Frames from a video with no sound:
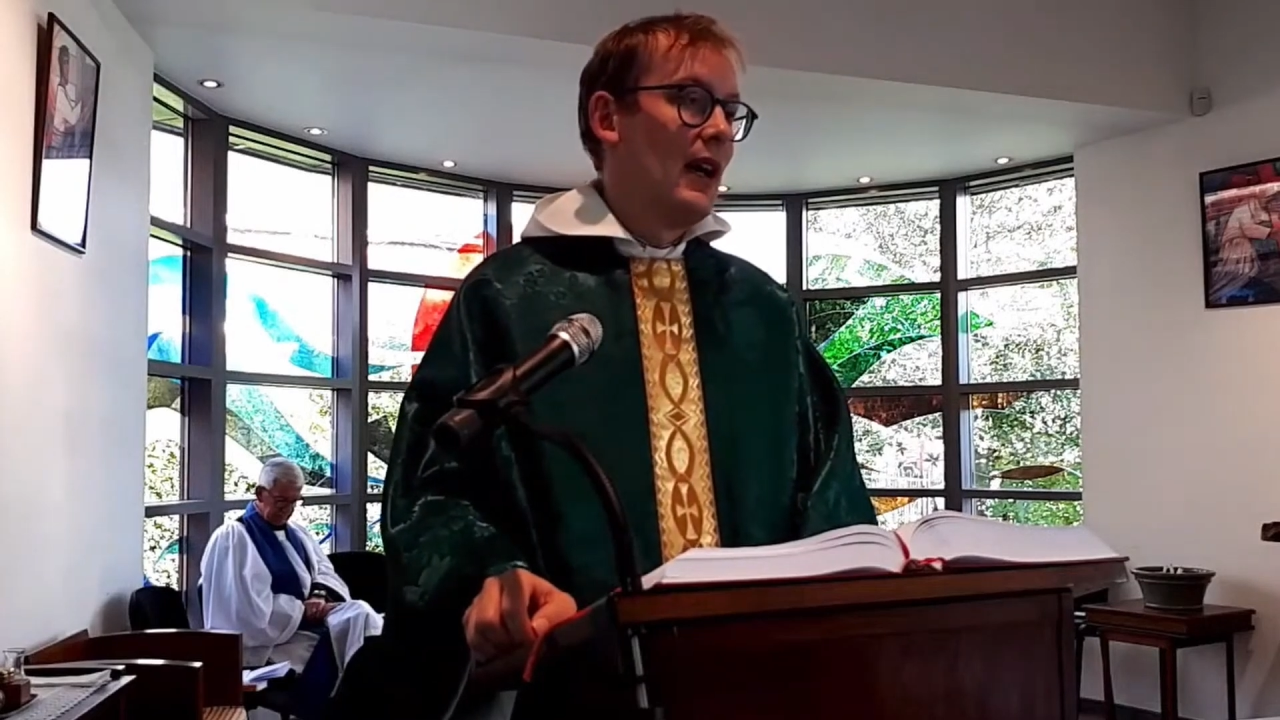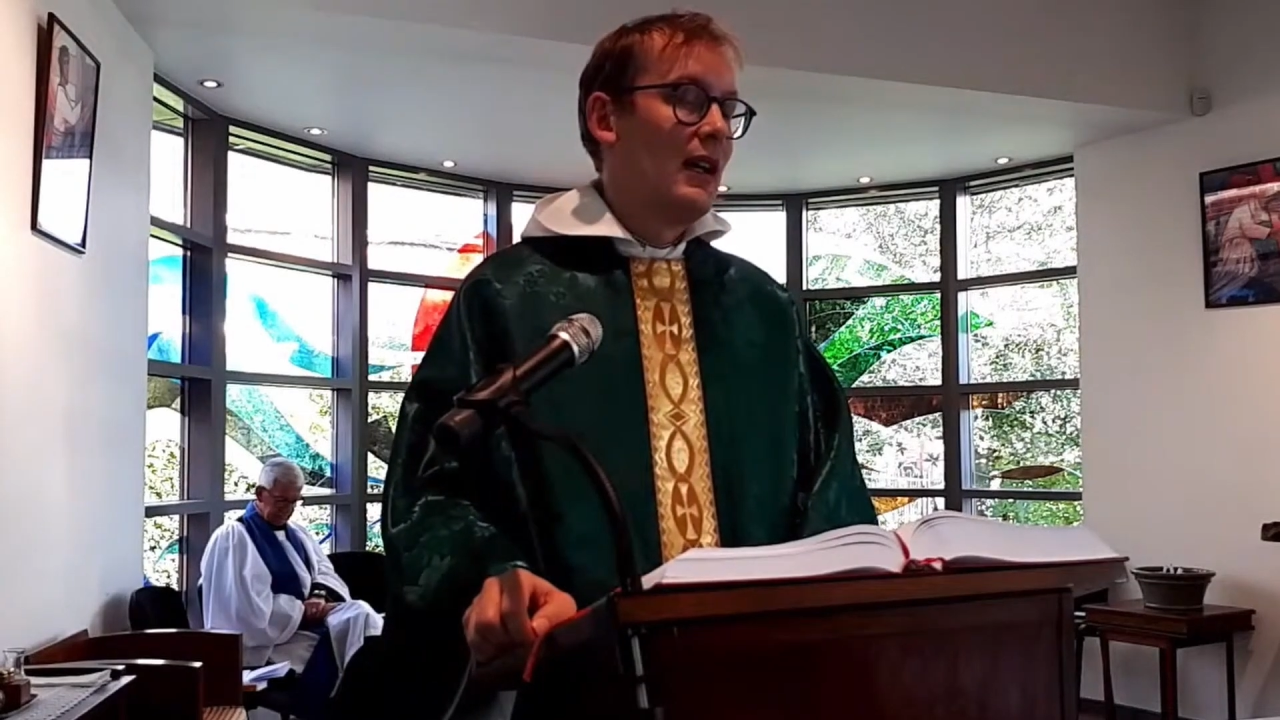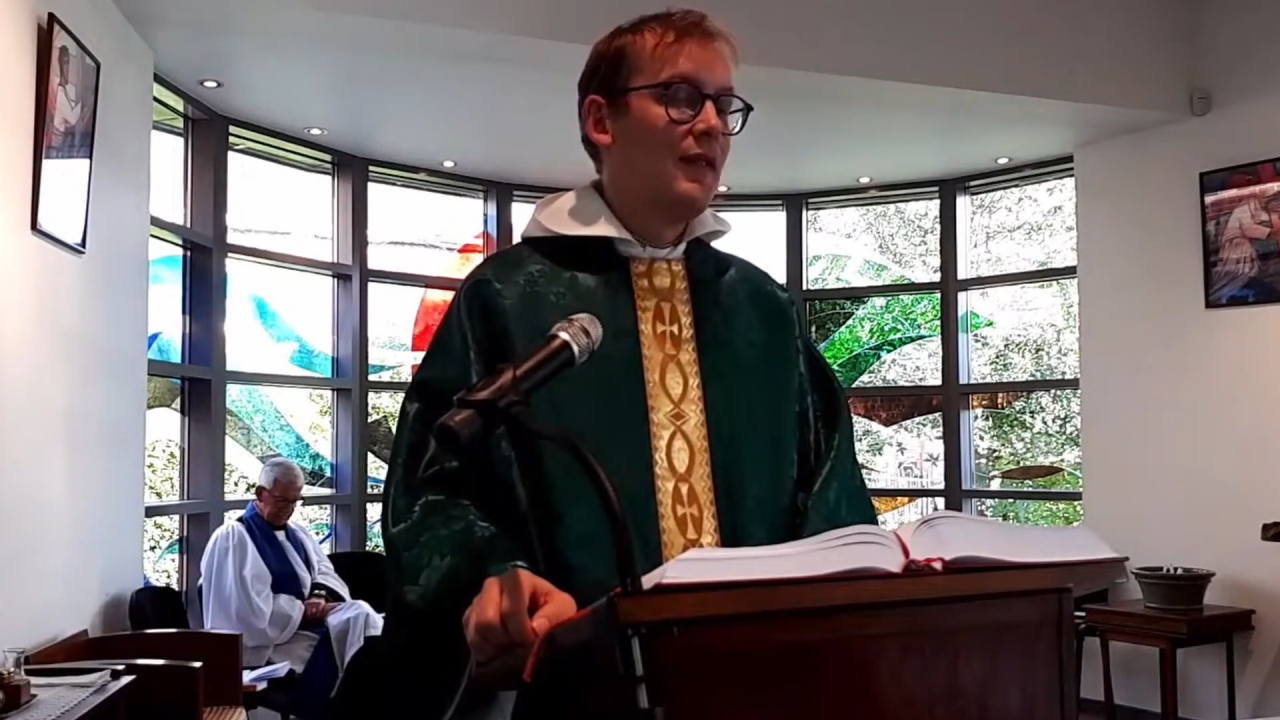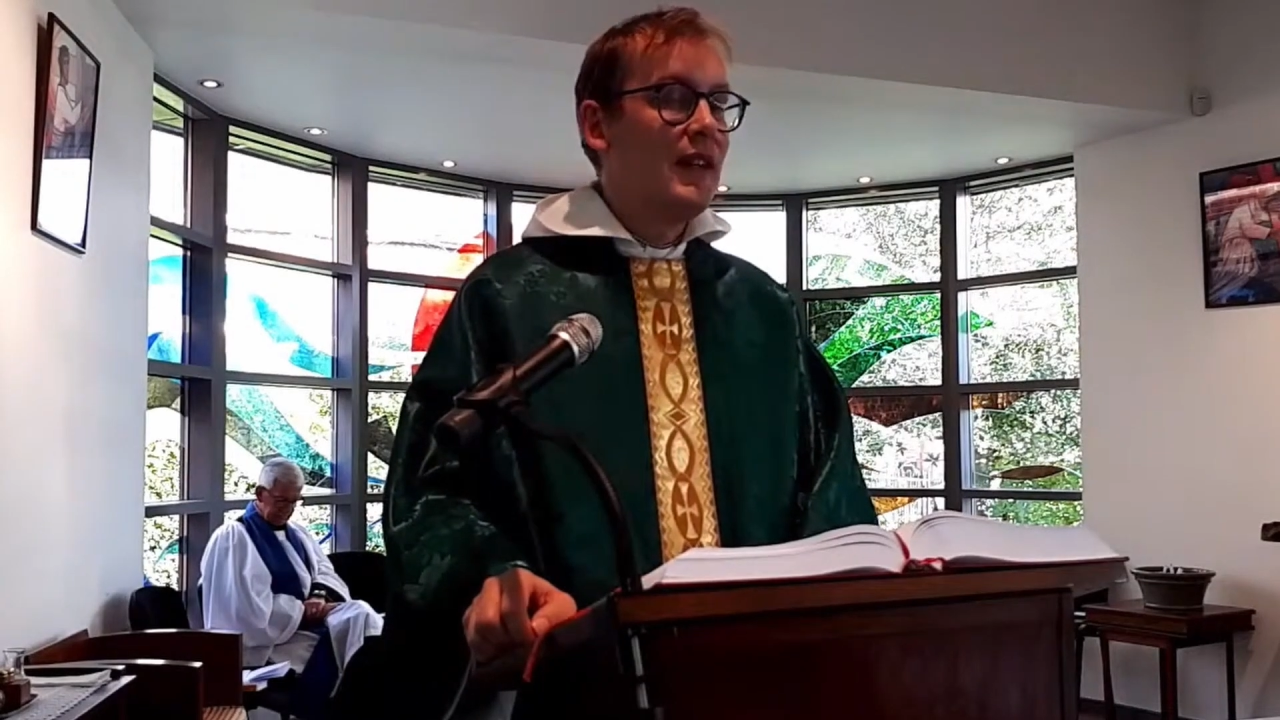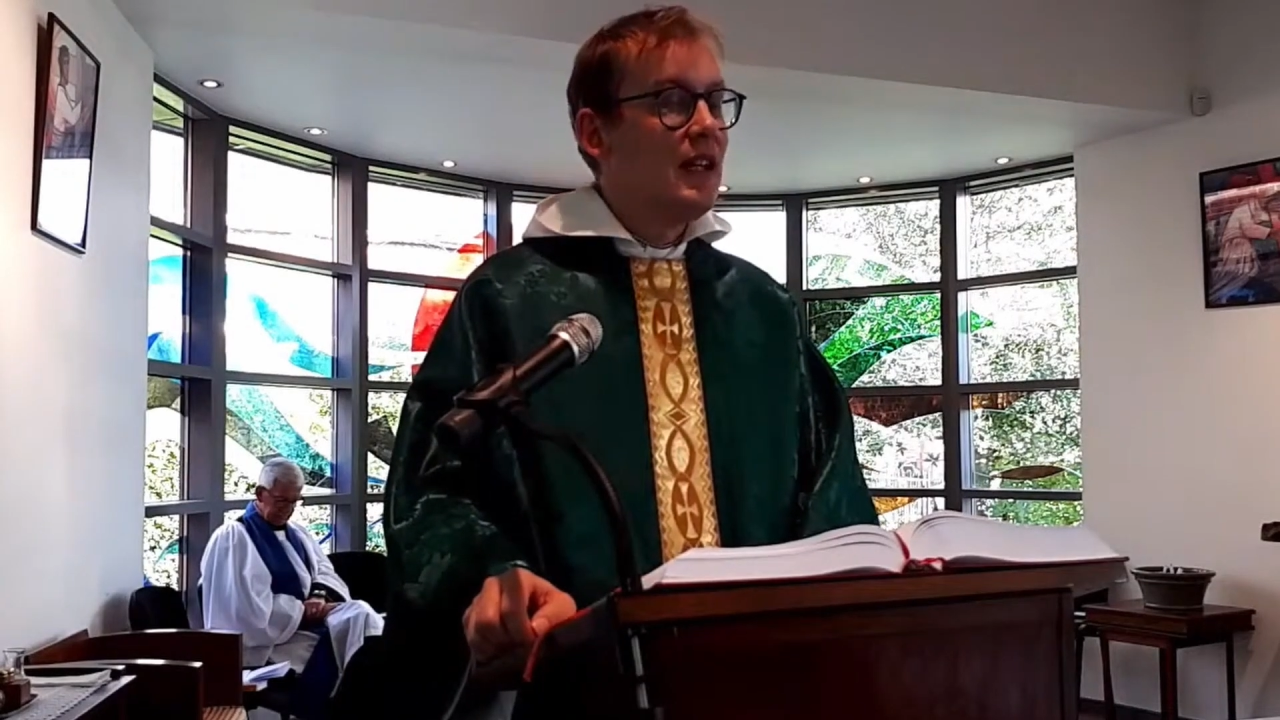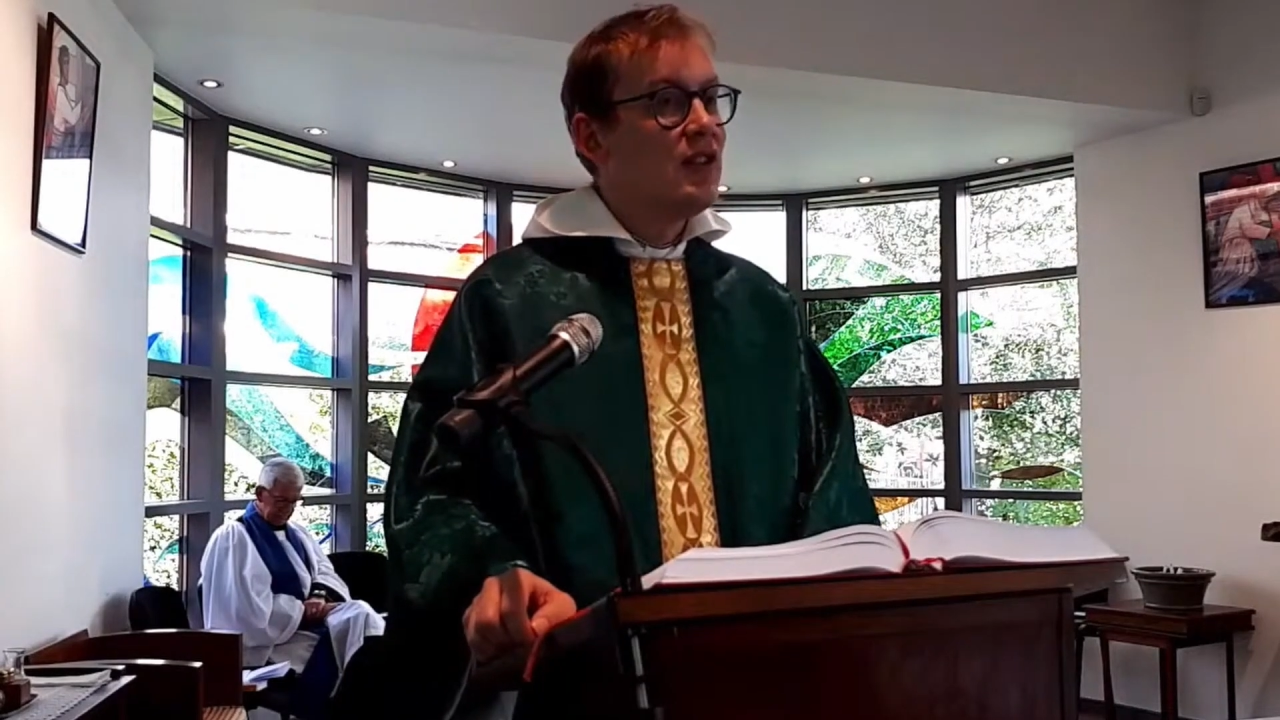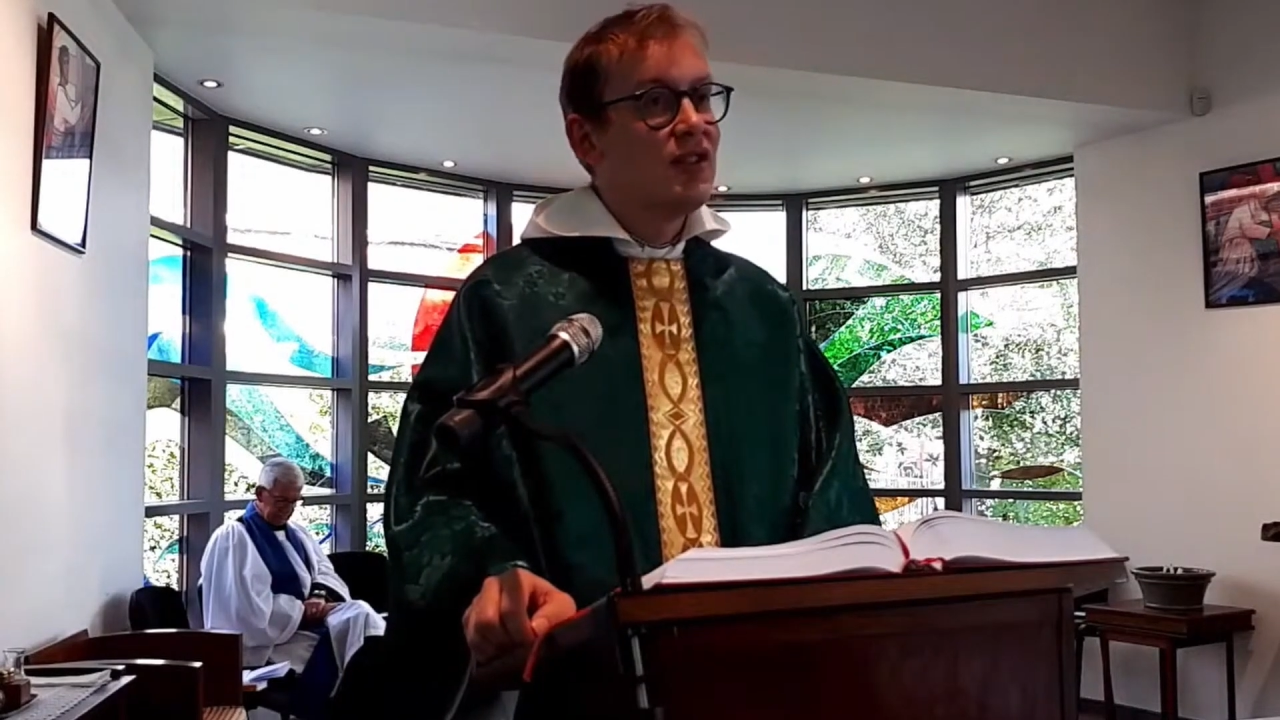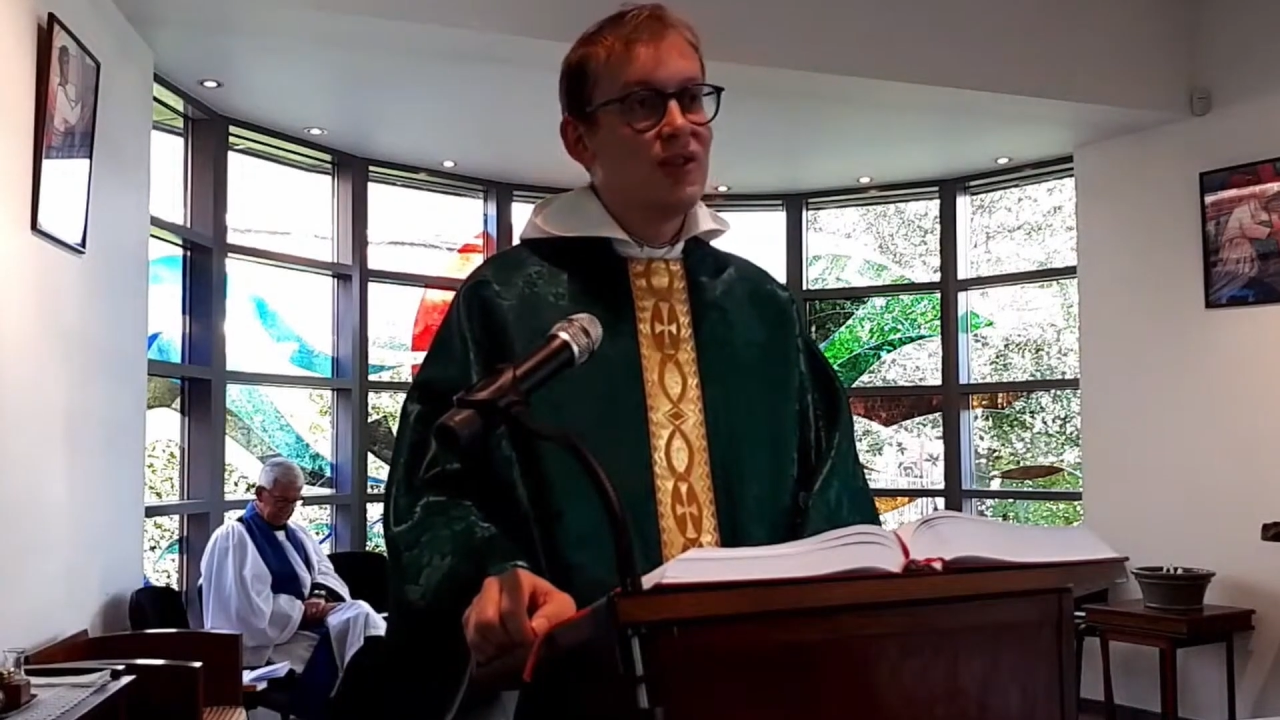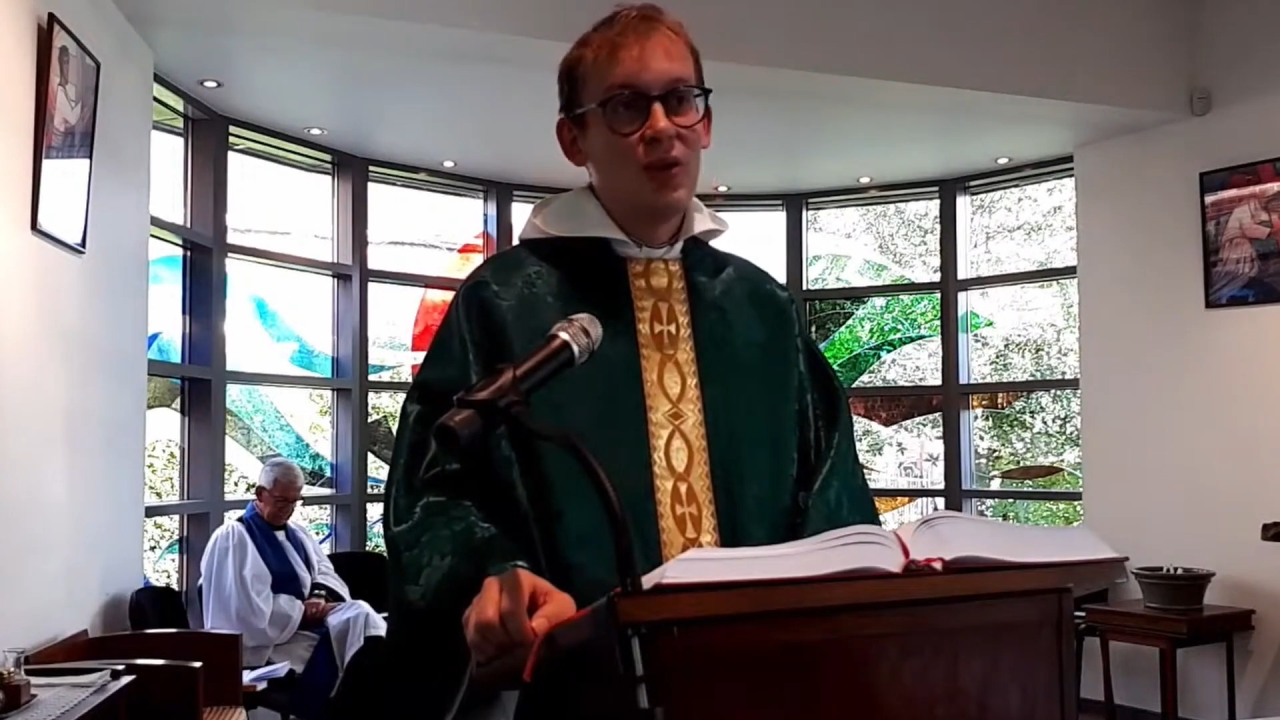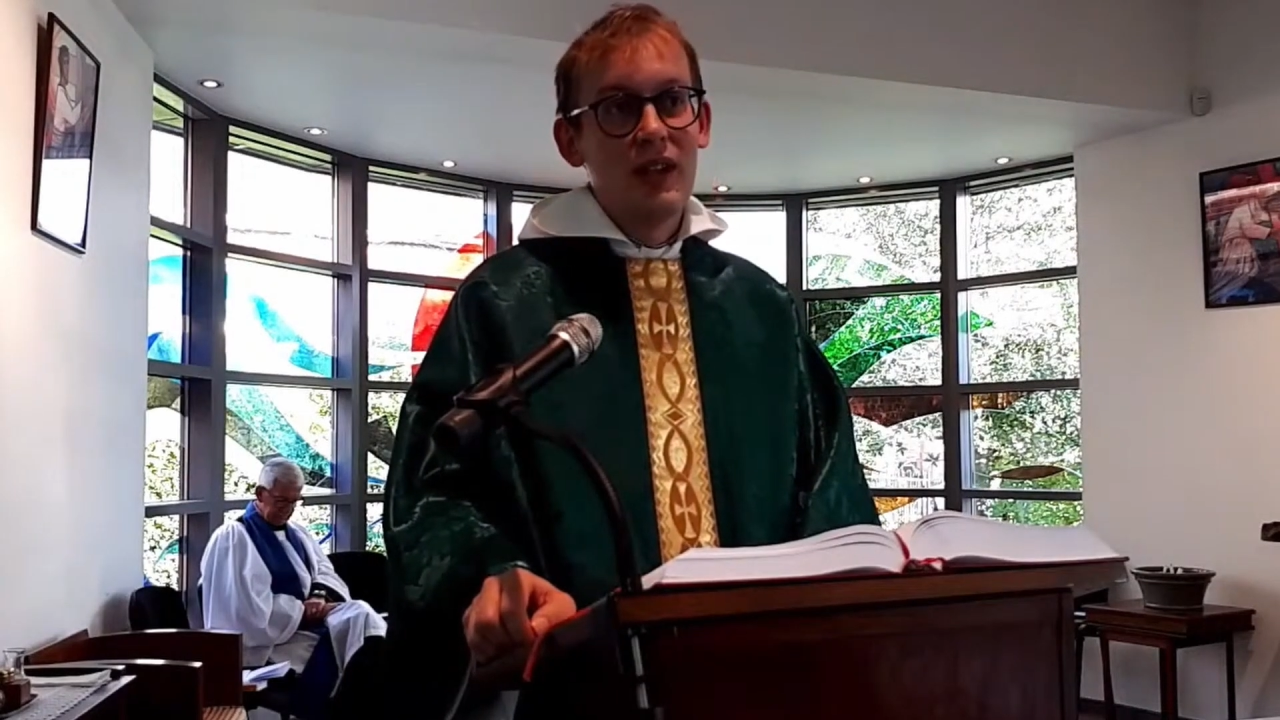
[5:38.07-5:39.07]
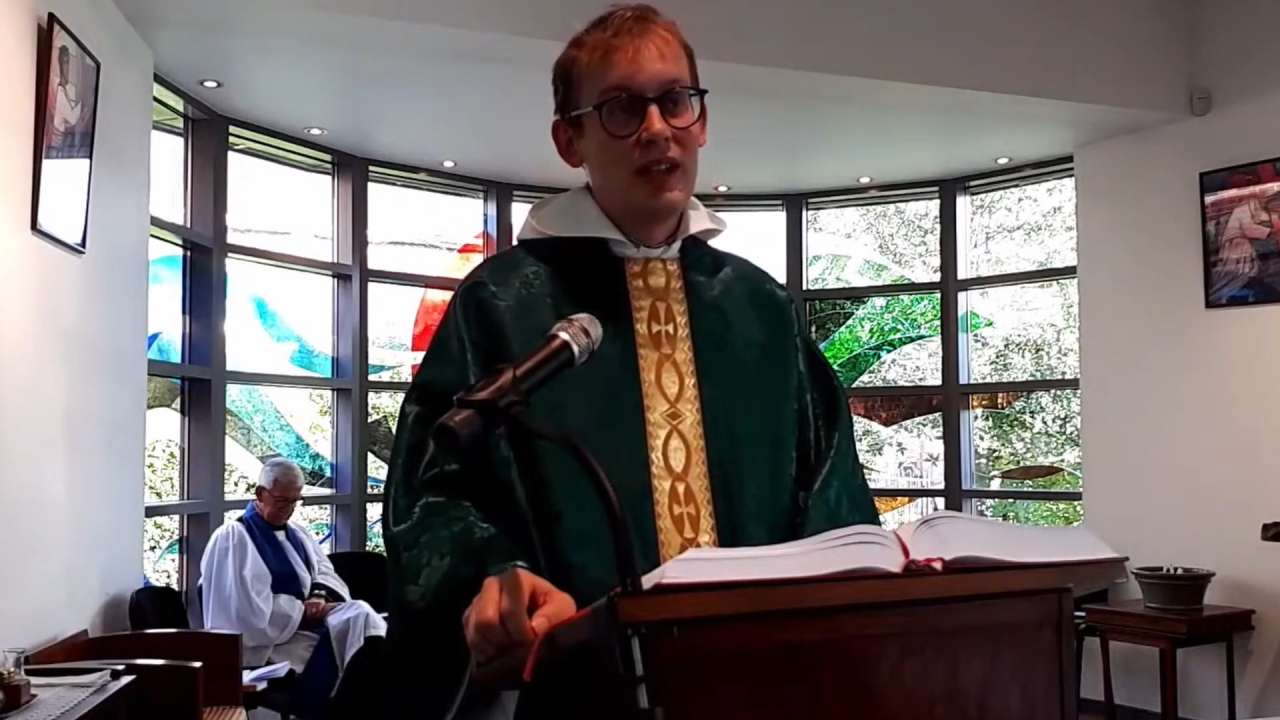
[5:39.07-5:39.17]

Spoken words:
and I think it's still